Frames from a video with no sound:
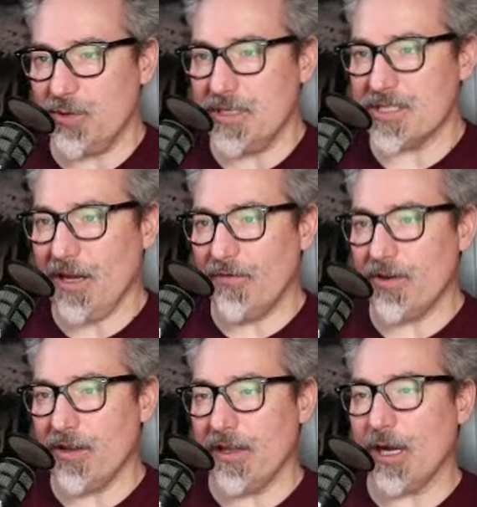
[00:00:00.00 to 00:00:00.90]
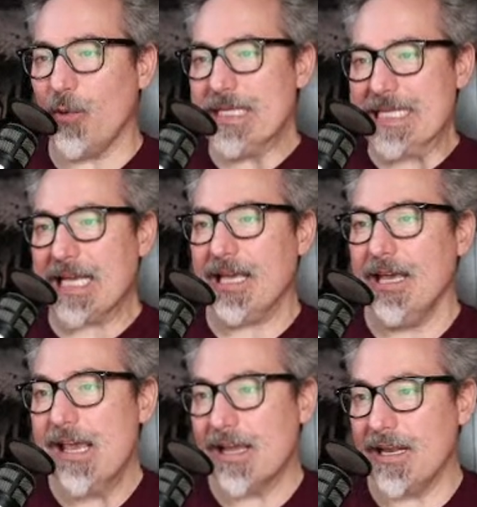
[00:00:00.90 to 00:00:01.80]
Discover the linguistic
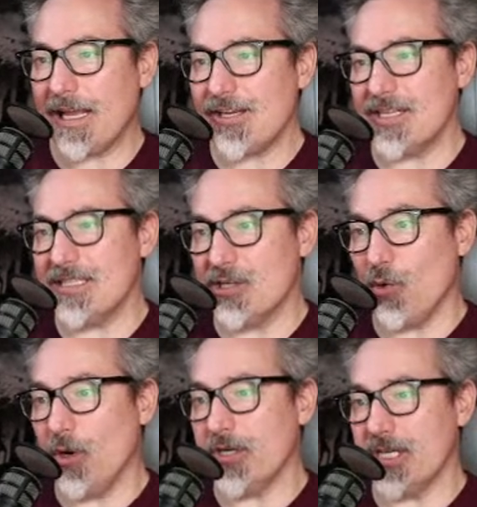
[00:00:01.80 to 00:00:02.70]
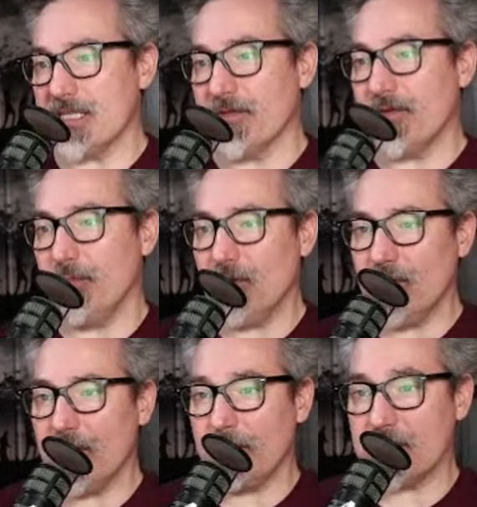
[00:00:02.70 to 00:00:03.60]
connections and origins of
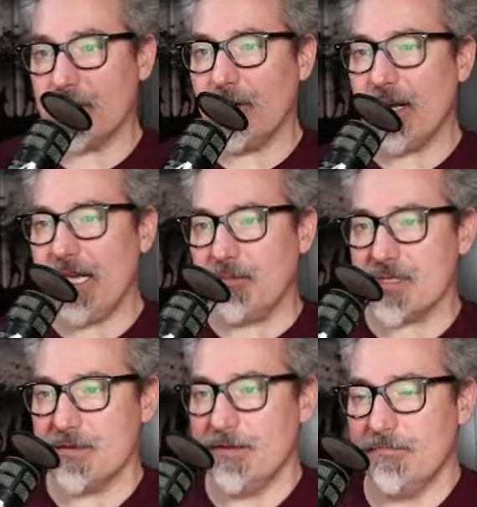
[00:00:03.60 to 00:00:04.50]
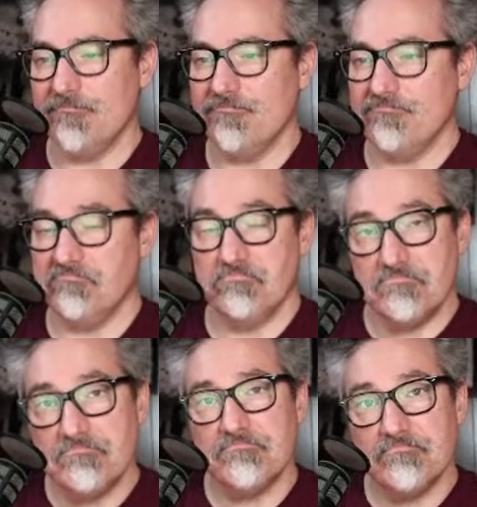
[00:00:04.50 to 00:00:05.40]
familiar and obscure names.
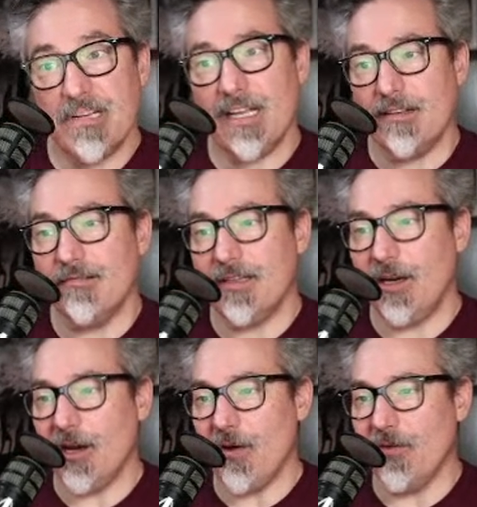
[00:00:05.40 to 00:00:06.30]
Yeah, there you go.